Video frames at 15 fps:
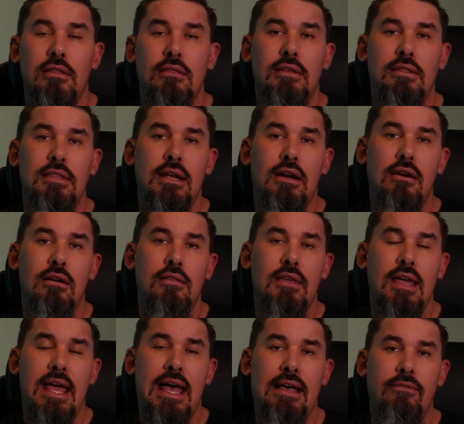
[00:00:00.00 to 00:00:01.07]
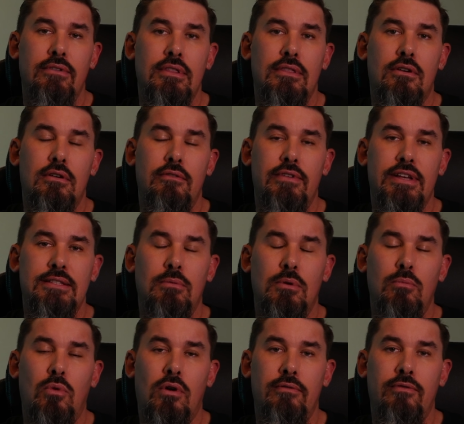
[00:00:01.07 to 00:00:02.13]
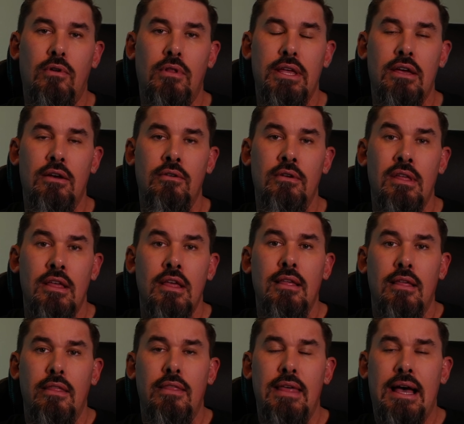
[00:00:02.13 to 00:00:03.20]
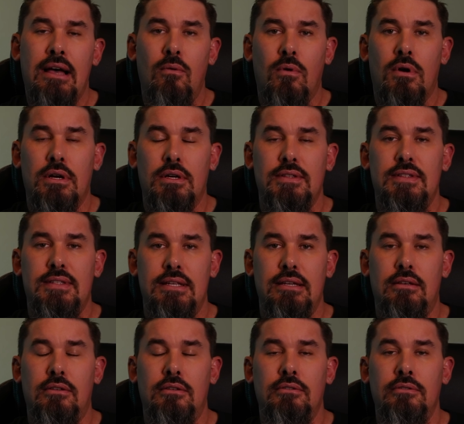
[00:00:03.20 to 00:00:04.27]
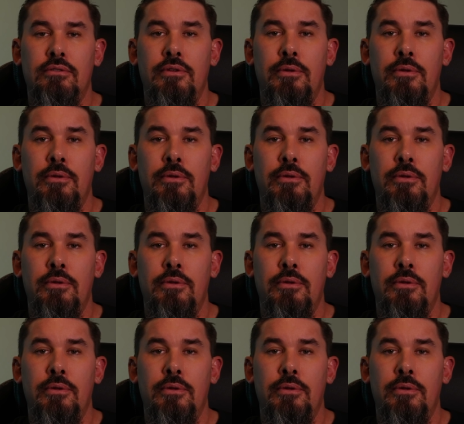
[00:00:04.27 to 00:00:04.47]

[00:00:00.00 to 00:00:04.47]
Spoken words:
that they have in their investment portfolio. That works still.